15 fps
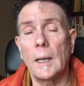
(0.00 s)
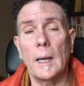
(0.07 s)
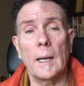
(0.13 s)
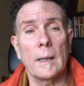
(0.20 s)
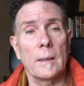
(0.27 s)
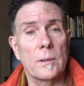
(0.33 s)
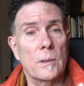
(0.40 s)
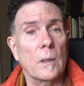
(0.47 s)

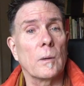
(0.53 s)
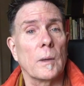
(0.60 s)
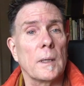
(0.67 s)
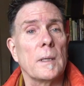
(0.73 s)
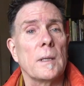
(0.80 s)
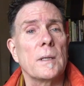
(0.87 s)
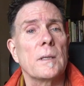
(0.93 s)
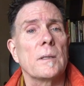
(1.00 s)
and so
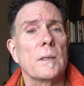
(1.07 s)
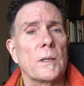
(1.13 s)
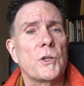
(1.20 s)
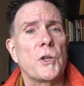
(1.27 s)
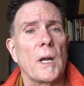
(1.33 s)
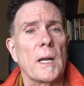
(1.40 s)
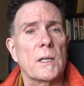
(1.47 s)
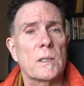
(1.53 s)
this is a
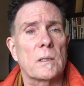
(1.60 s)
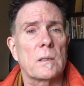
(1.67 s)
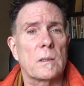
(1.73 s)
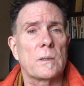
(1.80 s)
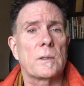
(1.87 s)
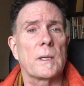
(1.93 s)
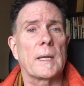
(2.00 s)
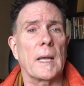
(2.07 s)
chance
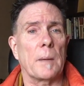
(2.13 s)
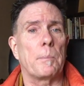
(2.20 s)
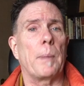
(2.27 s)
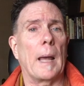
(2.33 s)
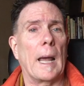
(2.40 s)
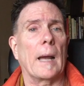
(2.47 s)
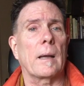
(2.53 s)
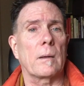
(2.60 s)
to get
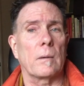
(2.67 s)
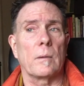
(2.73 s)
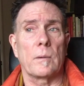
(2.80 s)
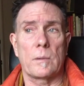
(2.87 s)
back